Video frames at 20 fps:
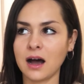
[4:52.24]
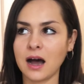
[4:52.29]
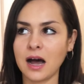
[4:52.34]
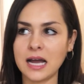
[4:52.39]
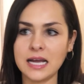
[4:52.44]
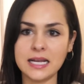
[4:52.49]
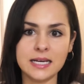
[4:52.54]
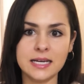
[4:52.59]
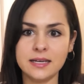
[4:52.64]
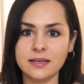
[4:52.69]

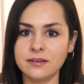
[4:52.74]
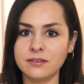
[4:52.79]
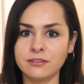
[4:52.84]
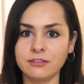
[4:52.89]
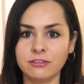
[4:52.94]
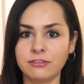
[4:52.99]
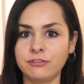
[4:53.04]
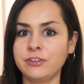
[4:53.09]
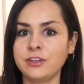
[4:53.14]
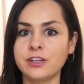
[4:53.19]
I
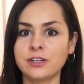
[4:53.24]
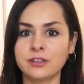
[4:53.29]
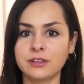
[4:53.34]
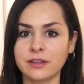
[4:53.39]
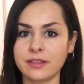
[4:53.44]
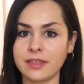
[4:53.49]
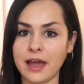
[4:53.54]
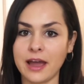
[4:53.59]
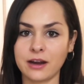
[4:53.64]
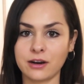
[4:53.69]
didn't
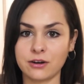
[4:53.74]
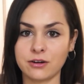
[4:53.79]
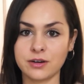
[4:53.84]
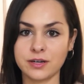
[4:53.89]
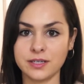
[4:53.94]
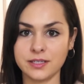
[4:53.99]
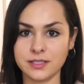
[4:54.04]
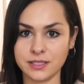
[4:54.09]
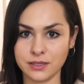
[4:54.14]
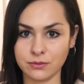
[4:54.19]
feel that
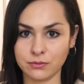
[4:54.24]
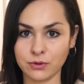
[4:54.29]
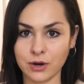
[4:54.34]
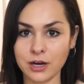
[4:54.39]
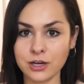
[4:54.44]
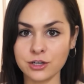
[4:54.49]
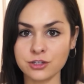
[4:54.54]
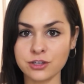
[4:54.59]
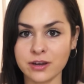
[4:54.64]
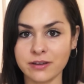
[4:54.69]
crazy
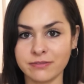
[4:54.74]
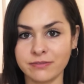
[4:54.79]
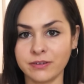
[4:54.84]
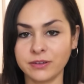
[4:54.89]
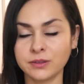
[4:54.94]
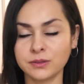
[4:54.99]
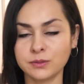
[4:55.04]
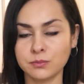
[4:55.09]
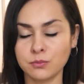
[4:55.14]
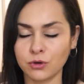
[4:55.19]
rush. I
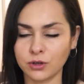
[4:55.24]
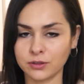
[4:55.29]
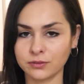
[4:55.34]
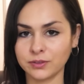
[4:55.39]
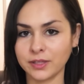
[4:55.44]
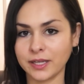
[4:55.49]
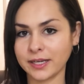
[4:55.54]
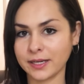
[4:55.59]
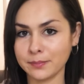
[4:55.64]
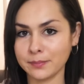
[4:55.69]
felt more of
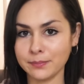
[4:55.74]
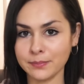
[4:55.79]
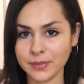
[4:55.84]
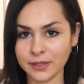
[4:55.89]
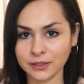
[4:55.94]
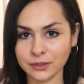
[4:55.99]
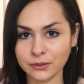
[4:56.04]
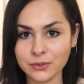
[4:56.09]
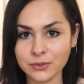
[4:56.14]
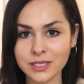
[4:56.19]
like a
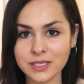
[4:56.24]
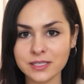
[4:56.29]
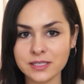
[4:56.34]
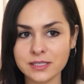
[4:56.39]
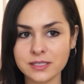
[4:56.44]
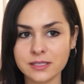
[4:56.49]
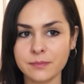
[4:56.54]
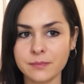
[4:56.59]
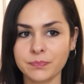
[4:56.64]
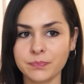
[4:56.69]

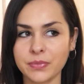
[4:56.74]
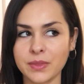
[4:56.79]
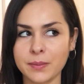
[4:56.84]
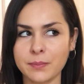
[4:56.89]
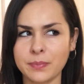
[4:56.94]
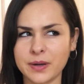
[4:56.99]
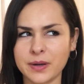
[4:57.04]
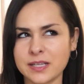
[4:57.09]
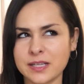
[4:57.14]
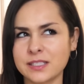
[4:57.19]
mellowness,
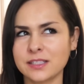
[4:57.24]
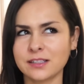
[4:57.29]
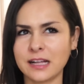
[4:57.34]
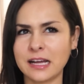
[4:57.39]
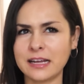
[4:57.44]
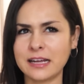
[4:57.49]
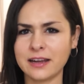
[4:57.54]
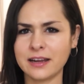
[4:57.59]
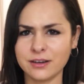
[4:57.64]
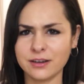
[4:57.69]
but I still
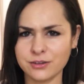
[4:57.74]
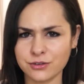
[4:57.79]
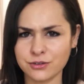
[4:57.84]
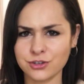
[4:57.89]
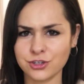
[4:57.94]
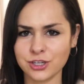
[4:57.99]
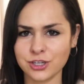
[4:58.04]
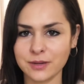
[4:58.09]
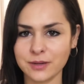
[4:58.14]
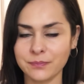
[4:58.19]
had
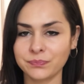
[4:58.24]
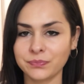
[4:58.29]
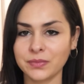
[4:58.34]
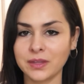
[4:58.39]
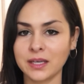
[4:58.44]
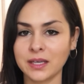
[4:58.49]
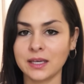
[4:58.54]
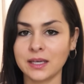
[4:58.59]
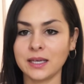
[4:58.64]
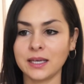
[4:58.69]
energy.
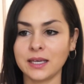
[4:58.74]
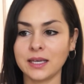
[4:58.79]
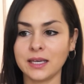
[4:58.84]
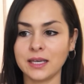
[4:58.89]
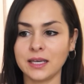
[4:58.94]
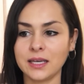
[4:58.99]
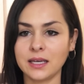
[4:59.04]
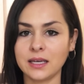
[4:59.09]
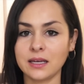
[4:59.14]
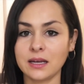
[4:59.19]

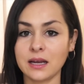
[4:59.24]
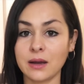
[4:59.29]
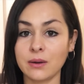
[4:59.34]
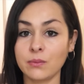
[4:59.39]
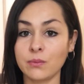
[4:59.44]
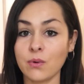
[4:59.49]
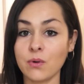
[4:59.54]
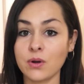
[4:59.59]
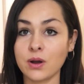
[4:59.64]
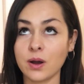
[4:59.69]
And I
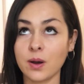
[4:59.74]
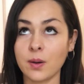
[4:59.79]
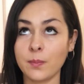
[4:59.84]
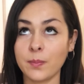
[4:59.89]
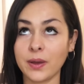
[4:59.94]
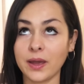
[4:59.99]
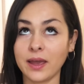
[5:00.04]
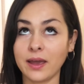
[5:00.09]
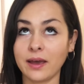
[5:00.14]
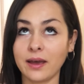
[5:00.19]
woke
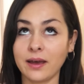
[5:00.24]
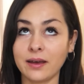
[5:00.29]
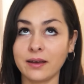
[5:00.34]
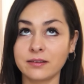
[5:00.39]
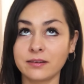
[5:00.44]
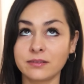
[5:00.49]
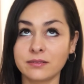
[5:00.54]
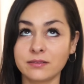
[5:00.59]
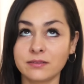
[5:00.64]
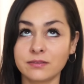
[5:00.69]
up at
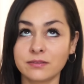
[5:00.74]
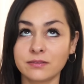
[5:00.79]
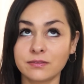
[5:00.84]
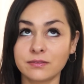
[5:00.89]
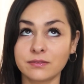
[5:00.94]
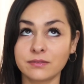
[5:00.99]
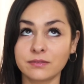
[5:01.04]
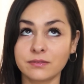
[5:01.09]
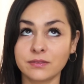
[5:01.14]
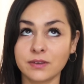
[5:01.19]

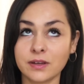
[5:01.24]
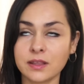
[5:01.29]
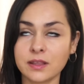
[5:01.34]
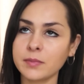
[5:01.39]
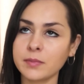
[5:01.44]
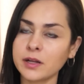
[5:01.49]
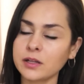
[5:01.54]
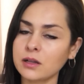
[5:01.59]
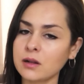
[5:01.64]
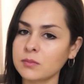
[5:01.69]
I think
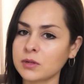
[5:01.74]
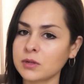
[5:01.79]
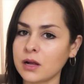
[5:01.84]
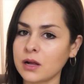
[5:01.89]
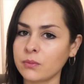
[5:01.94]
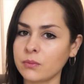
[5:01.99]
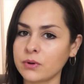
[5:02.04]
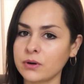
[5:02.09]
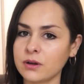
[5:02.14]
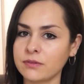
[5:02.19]
my alarm
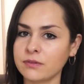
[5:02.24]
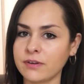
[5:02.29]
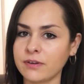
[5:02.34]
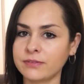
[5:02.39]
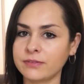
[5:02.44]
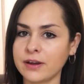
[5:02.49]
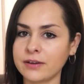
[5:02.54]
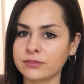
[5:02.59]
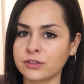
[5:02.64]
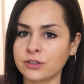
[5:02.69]
clock went off at
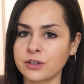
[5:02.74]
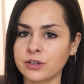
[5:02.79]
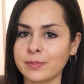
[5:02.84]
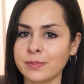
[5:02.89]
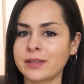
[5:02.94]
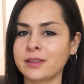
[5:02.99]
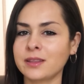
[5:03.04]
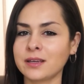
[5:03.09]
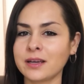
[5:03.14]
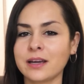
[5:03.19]
5:30,
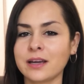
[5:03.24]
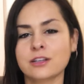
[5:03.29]
but I think I